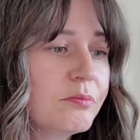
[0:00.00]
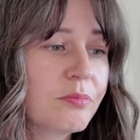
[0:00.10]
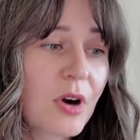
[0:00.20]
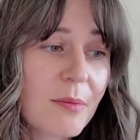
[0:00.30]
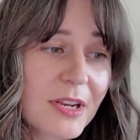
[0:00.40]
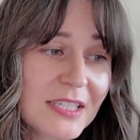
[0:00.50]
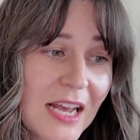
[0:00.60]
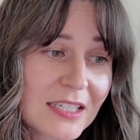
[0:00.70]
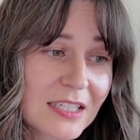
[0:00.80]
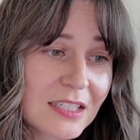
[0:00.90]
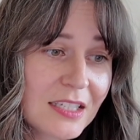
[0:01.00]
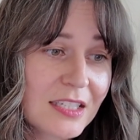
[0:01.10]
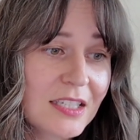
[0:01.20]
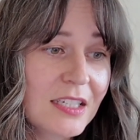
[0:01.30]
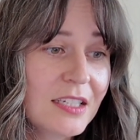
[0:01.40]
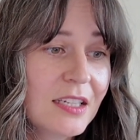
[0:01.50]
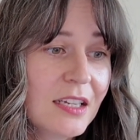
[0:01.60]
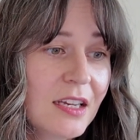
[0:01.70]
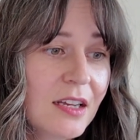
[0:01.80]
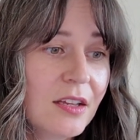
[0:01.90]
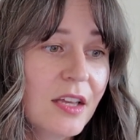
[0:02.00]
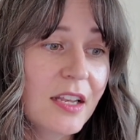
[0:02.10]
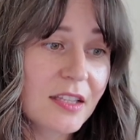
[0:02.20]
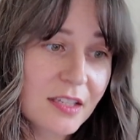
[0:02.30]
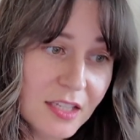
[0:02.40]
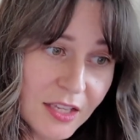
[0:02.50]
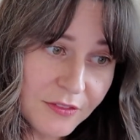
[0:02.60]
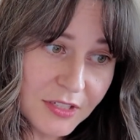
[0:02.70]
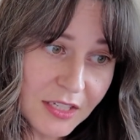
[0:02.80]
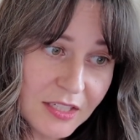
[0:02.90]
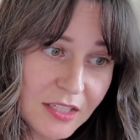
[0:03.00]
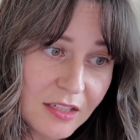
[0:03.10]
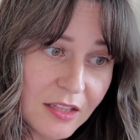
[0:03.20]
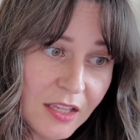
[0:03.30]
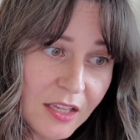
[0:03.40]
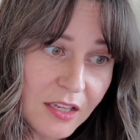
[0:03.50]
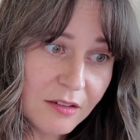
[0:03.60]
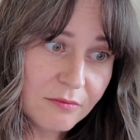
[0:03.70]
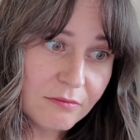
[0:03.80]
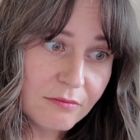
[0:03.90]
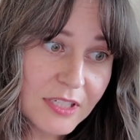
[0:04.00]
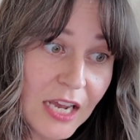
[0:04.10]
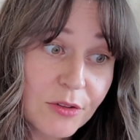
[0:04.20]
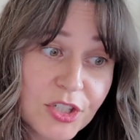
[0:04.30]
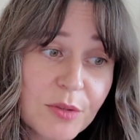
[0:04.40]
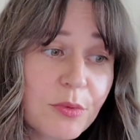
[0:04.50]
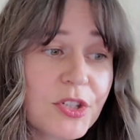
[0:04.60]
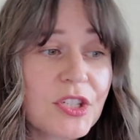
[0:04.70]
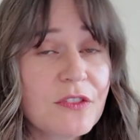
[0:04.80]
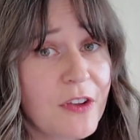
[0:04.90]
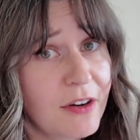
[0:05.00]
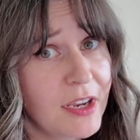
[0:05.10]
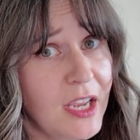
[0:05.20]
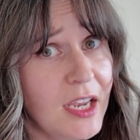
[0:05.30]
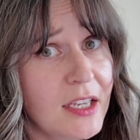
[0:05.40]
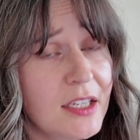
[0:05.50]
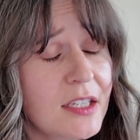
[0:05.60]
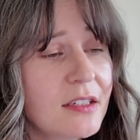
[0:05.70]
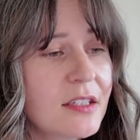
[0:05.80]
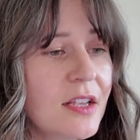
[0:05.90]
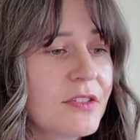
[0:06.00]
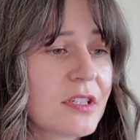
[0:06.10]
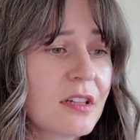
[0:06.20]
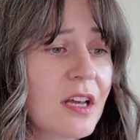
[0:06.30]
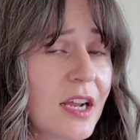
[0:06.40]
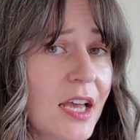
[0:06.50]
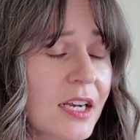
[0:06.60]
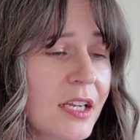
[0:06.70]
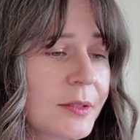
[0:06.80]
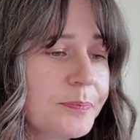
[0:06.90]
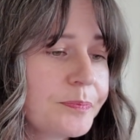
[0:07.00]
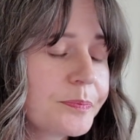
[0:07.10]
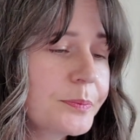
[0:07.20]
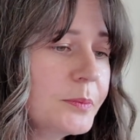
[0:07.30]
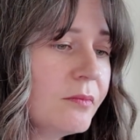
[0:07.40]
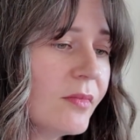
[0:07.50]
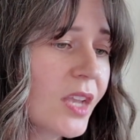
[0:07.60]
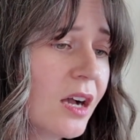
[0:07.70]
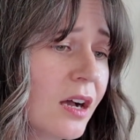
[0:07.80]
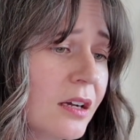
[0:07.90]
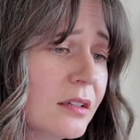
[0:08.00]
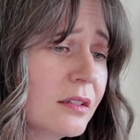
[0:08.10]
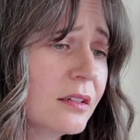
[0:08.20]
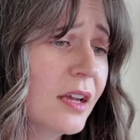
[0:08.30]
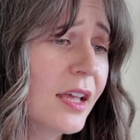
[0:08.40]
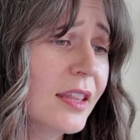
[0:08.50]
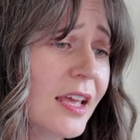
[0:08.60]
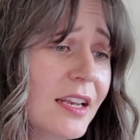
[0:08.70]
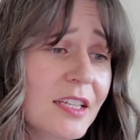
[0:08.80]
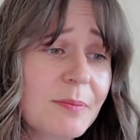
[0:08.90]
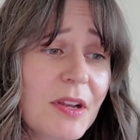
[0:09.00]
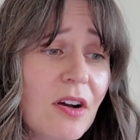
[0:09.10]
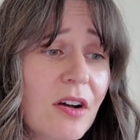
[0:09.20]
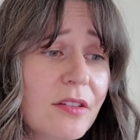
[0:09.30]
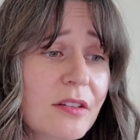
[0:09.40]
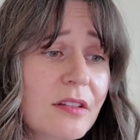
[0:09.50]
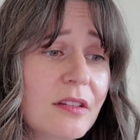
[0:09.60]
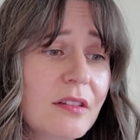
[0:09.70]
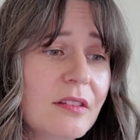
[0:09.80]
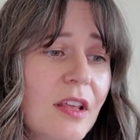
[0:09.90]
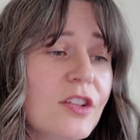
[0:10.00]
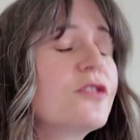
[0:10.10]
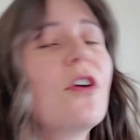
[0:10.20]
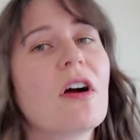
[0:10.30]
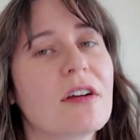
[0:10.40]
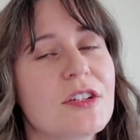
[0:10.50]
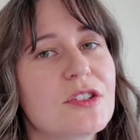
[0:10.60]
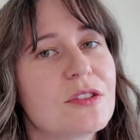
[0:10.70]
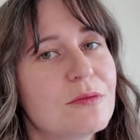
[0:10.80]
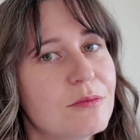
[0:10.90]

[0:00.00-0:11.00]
Property taxes listed. It gives us the township, which is very handy. Saves us a lot of headache. And then it's been on, as far as